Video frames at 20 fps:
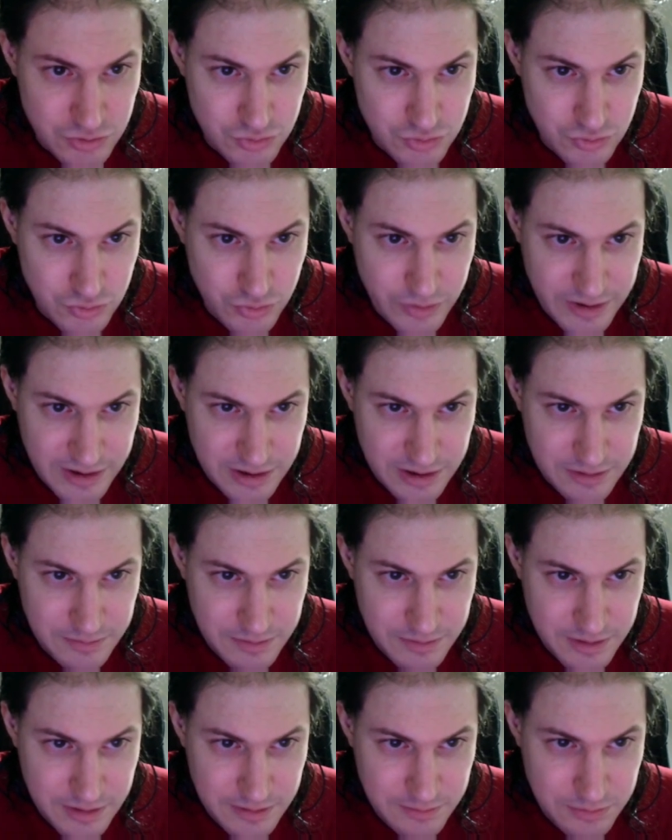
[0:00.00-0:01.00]
track
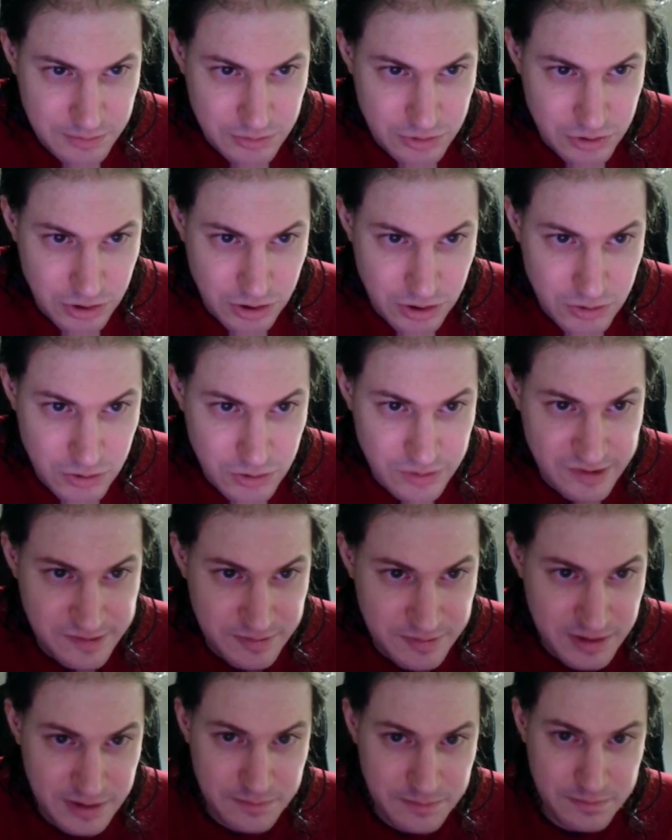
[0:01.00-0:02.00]
map or concourse
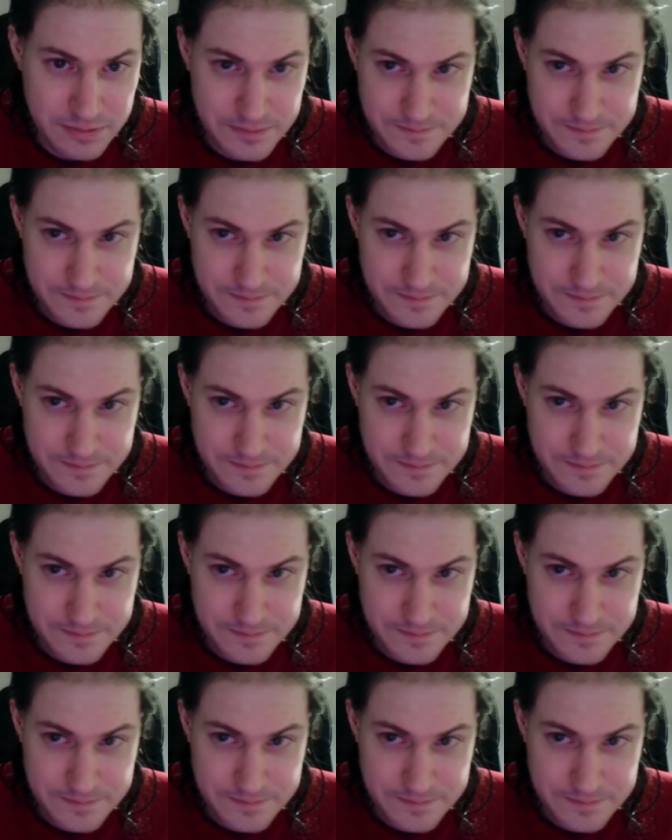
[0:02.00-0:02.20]
map.